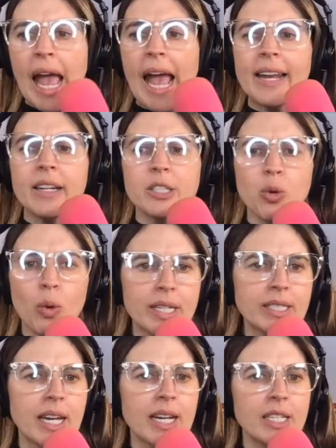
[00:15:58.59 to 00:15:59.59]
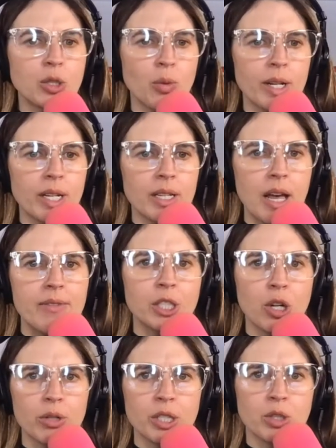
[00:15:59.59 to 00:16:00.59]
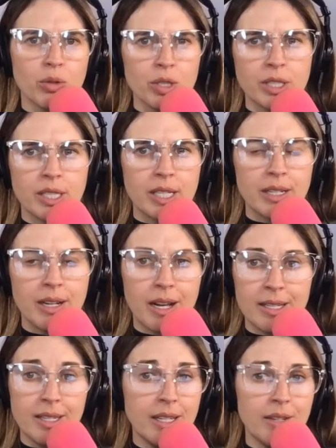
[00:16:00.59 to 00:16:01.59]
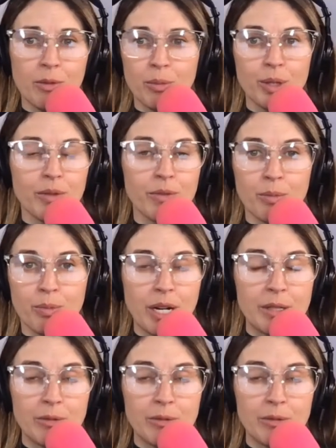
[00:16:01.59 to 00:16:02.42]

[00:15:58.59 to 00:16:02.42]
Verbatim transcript: and in 2010 2011 tony sorensen i can't even believe the brand was